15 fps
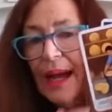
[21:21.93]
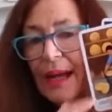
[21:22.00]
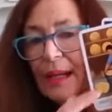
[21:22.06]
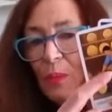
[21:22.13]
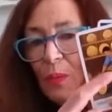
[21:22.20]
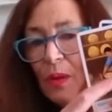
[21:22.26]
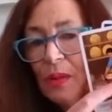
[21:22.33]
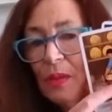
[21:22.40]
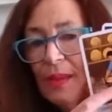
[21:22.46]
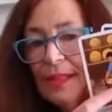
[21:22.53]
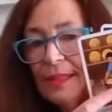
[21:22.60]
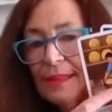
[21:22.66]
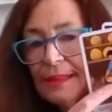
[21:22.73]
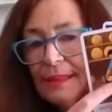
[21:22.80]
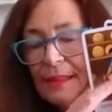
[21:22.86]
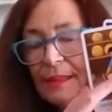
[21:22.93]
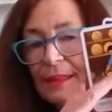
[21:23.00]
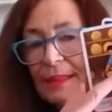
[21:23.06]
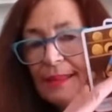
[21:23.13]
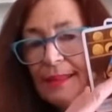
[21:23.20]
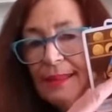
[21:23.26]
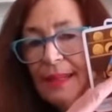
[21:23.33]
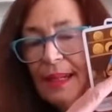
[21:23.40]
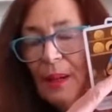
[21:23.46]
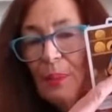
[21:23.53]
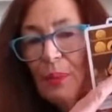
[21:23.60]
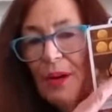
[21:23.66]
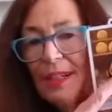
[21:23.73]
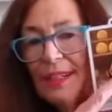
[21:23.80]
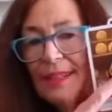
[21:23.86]
And with this is the
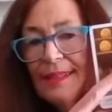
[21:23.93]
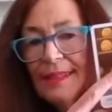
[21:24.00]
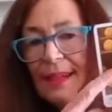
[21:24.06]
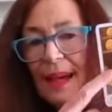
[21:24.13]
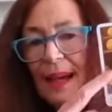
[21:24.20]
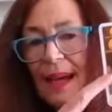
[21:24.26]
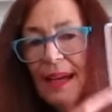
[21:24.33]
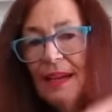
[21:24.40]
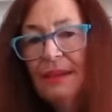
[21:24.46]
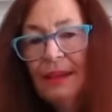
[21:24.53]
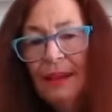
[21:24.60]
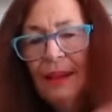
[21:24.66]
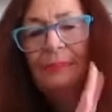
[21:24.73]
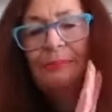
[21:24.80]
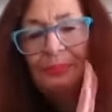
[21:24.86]
apprentice card,